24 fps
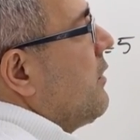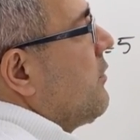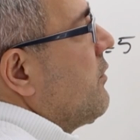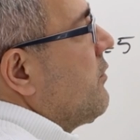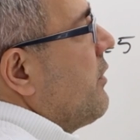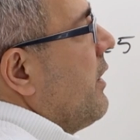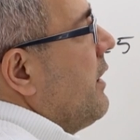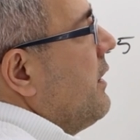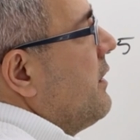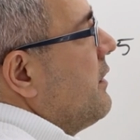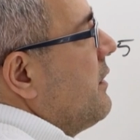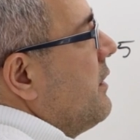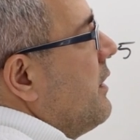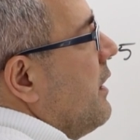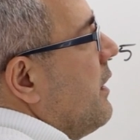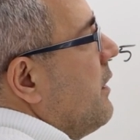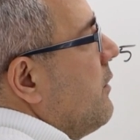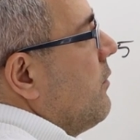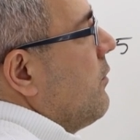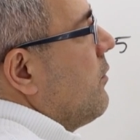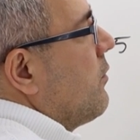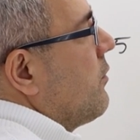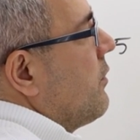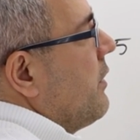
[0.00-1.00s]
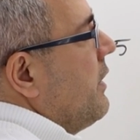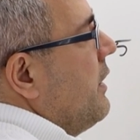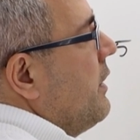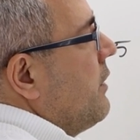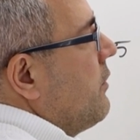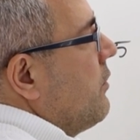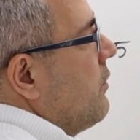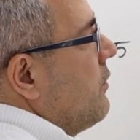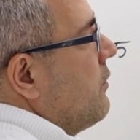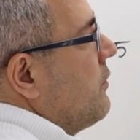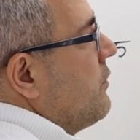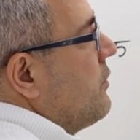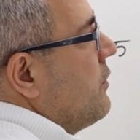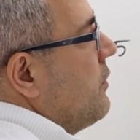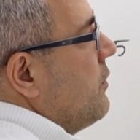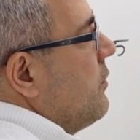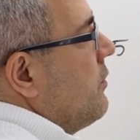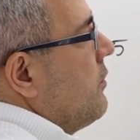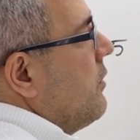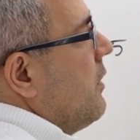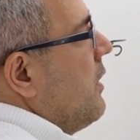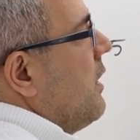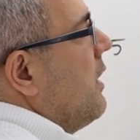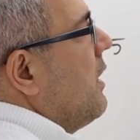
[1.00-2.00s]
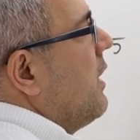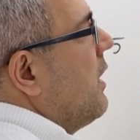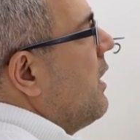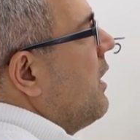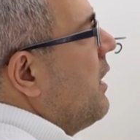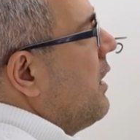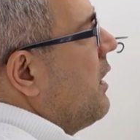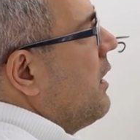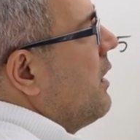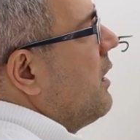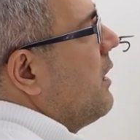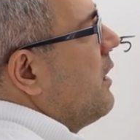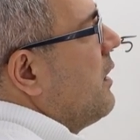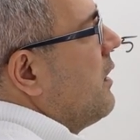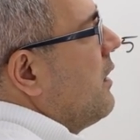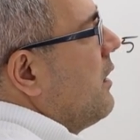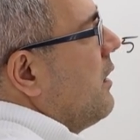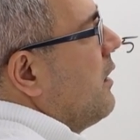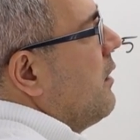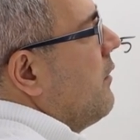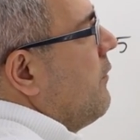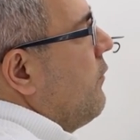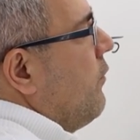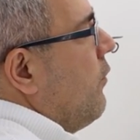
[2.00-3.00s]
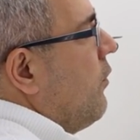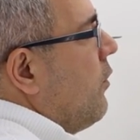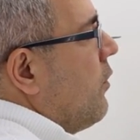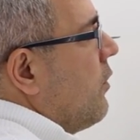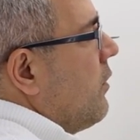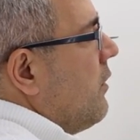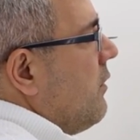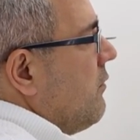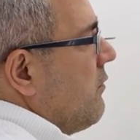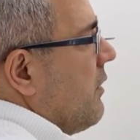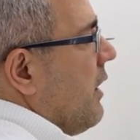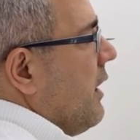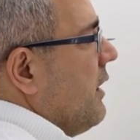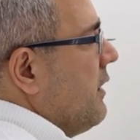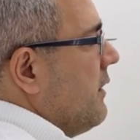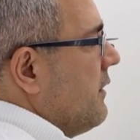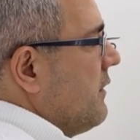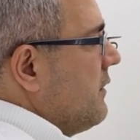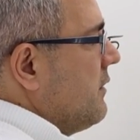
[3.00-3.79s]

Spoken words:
greater than or equal to 4, right?